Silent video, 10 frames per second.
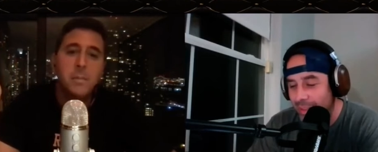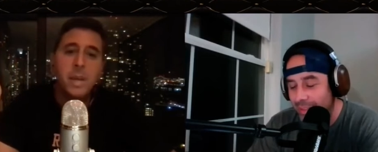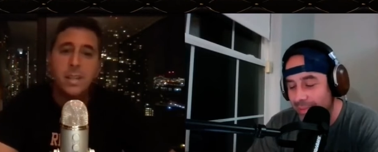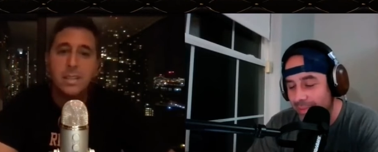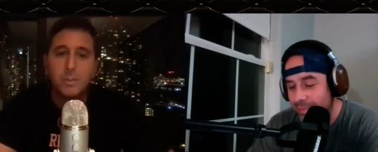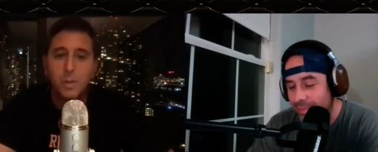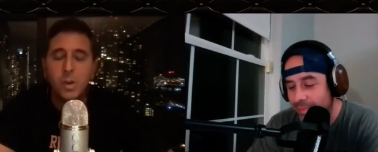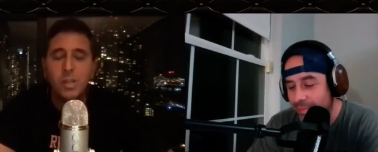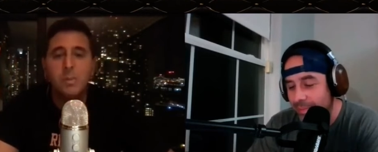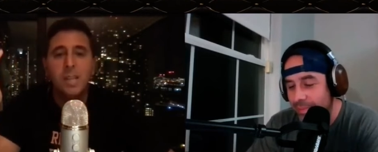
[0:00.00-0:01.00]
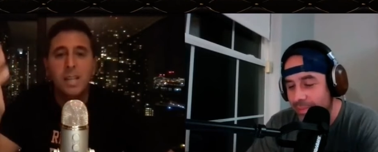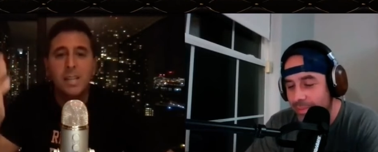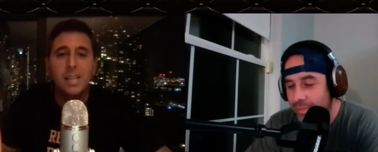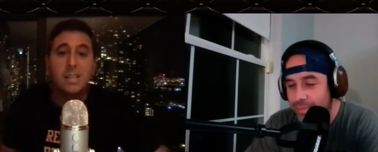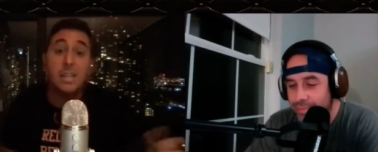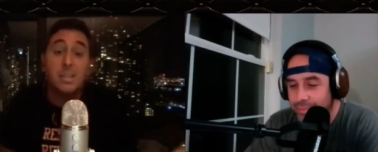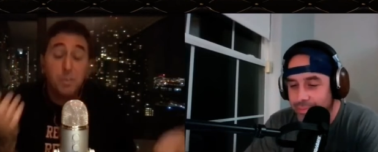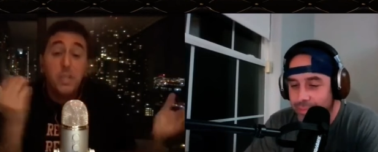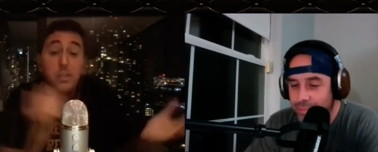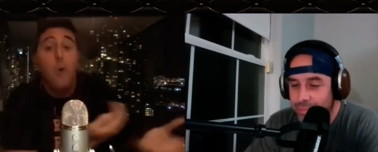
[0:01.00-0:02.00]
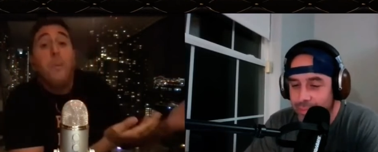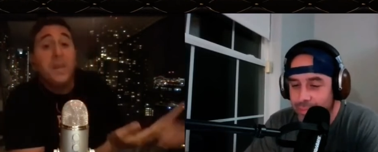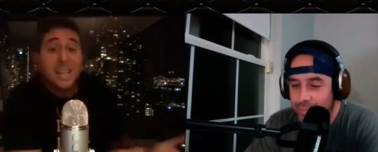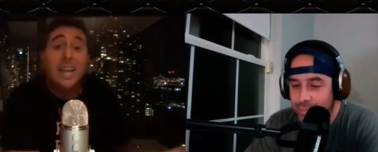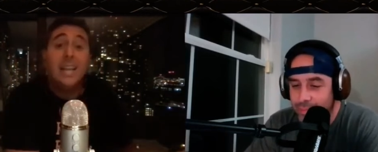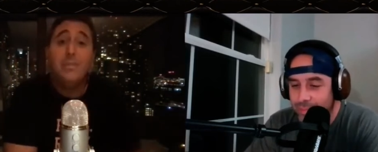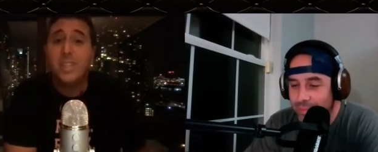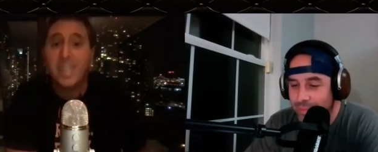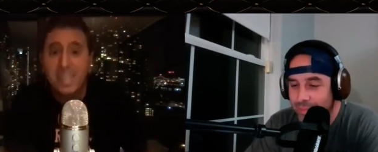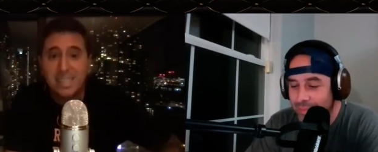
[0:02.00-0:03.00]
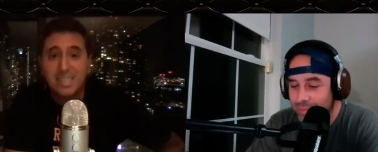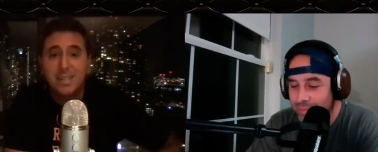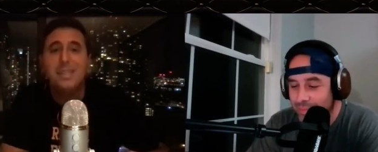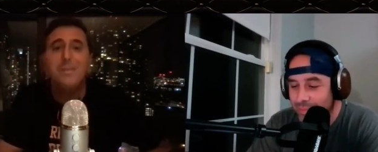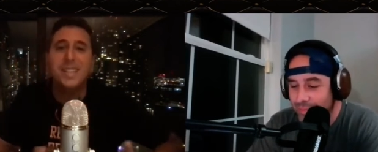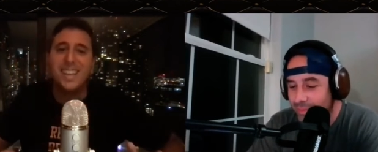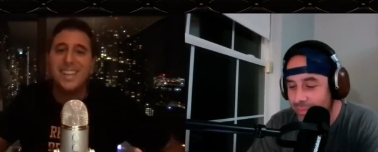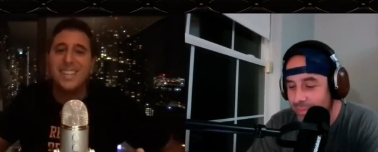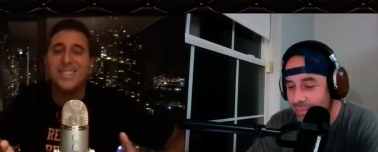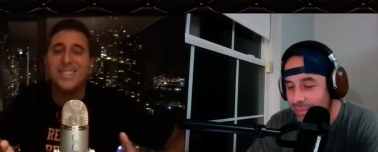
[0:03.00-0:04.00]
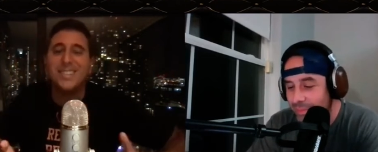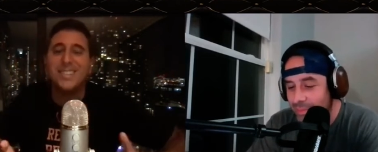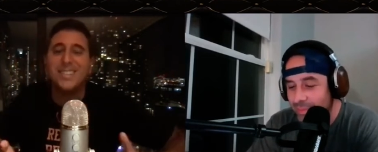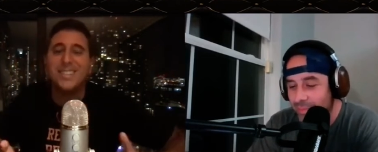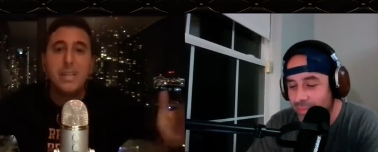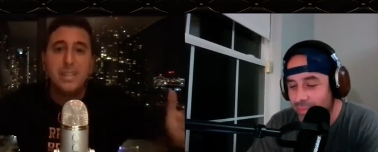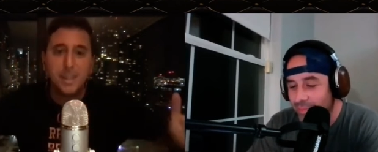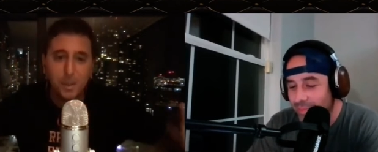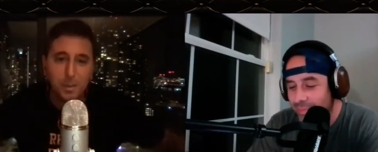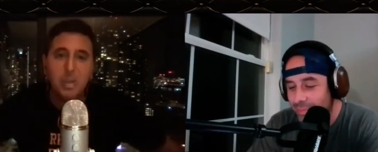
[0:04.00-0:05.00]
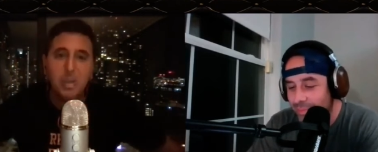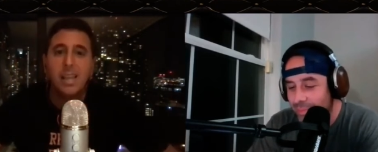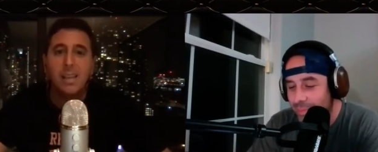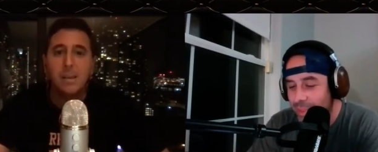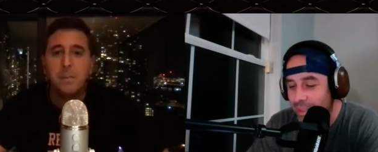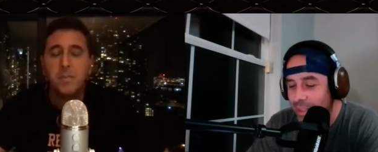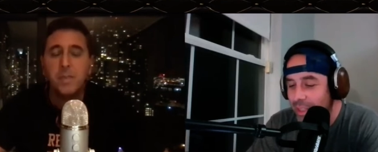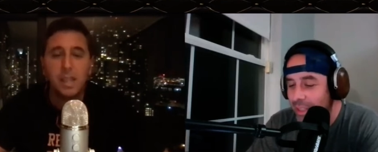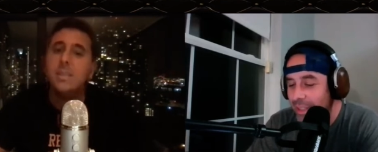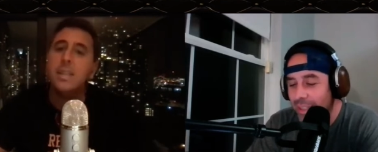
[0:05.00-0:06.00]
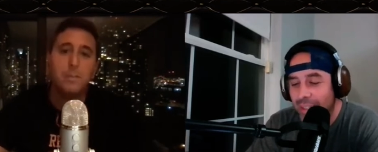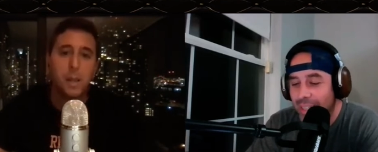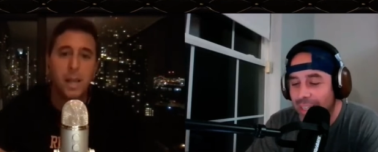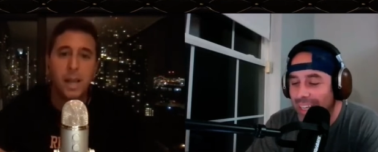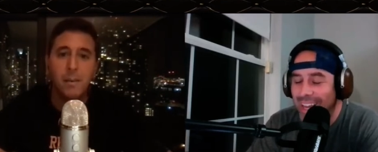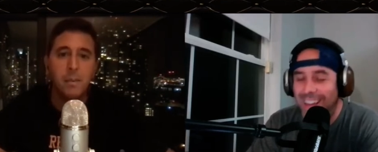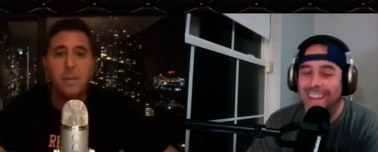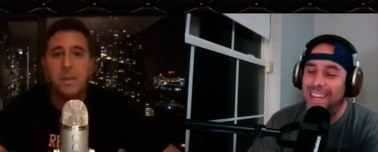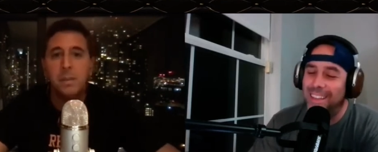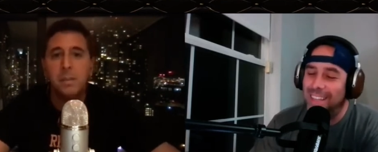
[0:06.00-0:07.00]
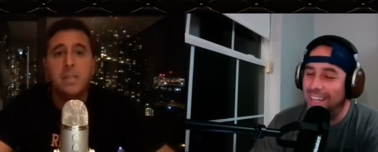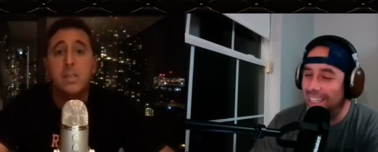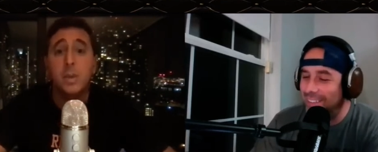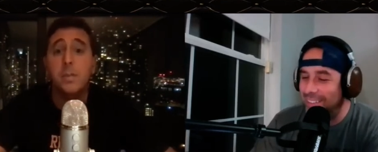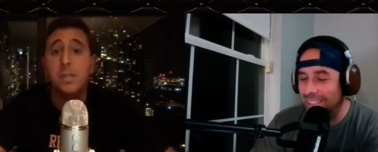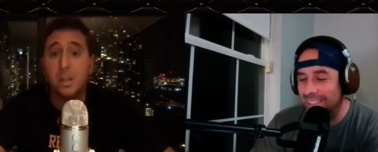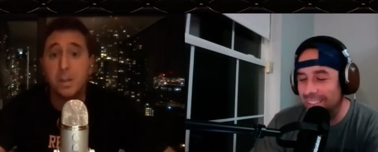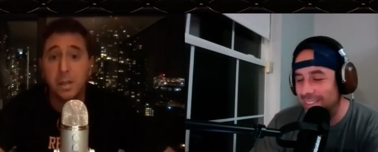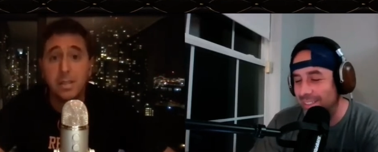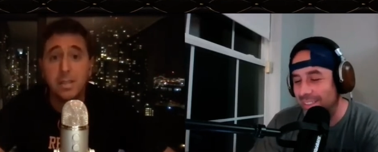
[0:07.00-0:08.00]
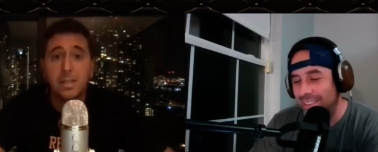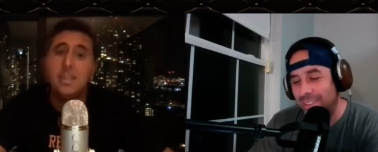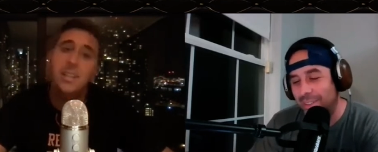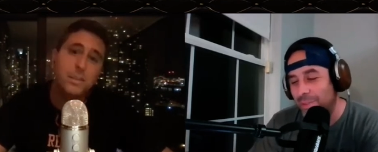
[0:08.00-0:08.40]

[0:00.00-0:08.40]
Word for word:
Speaker 1: Mets of course, but then it's like it's opening night for the Knicks. You know what I mean? Like so it's just like what do I do? But like let's let it play out. Maybe the Mets that. sweep the series in don't